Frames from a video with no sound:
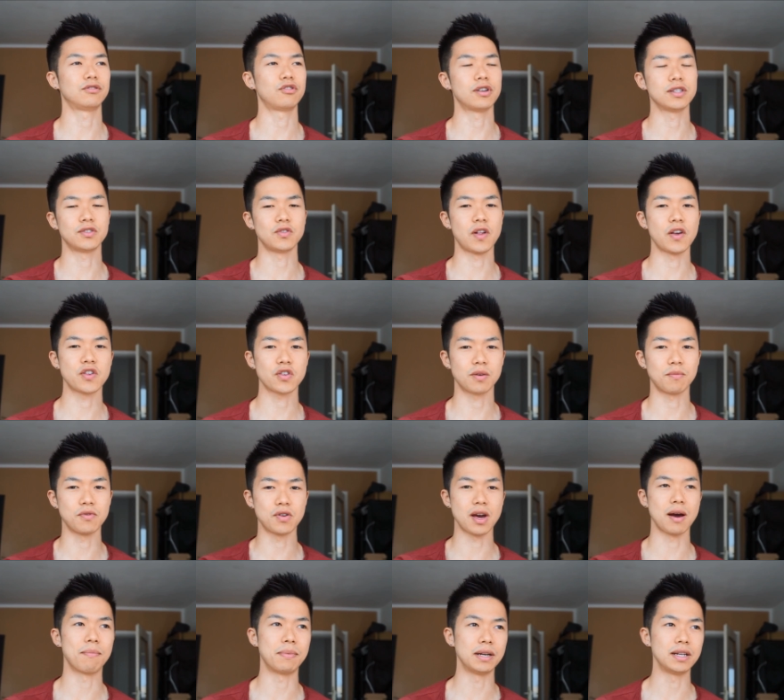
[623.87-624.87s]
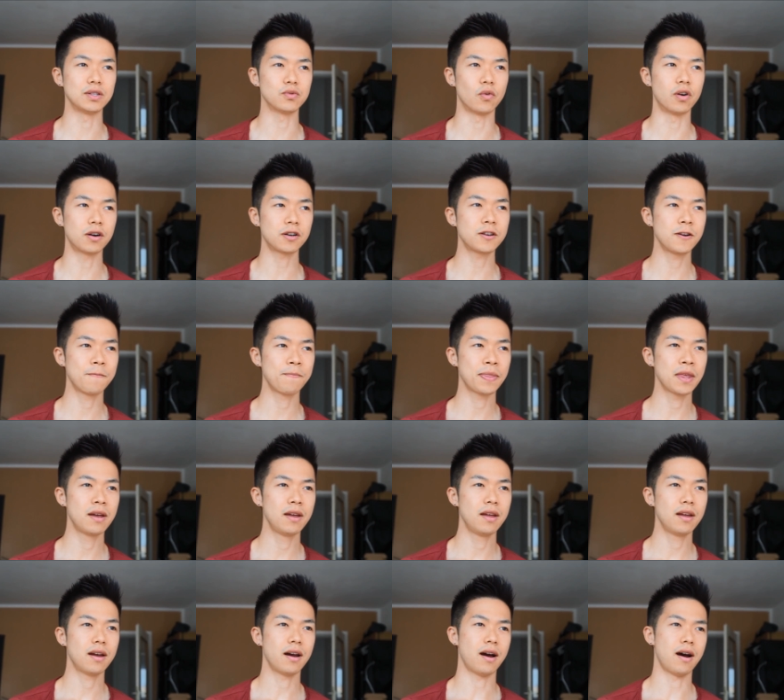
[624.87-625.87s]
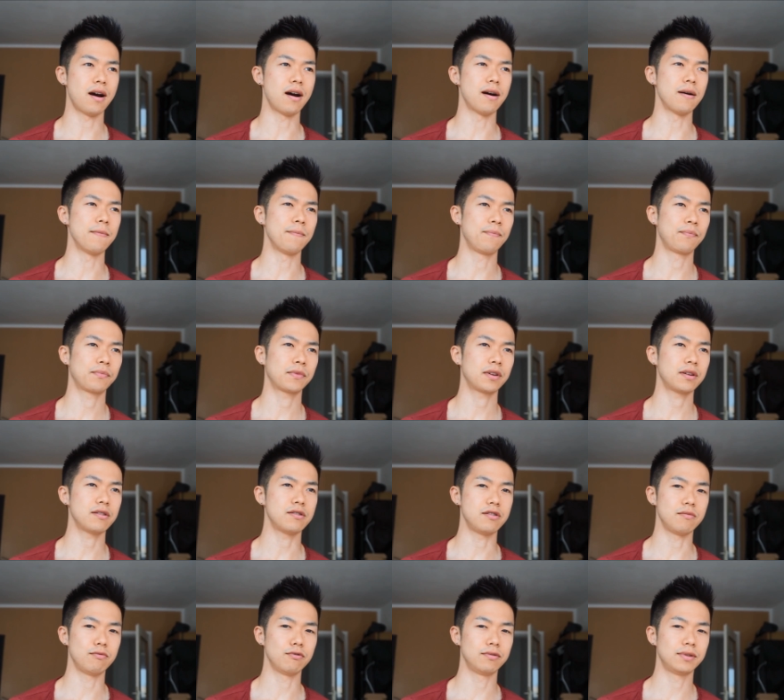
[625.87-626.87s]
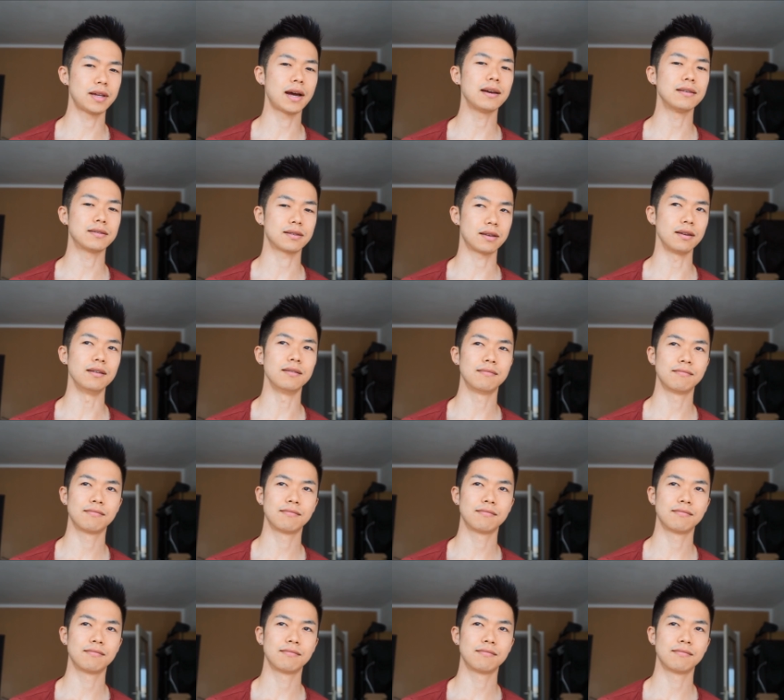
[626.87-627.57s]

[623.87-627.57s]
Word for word: translation of Japanese word, uh, um, daisuki.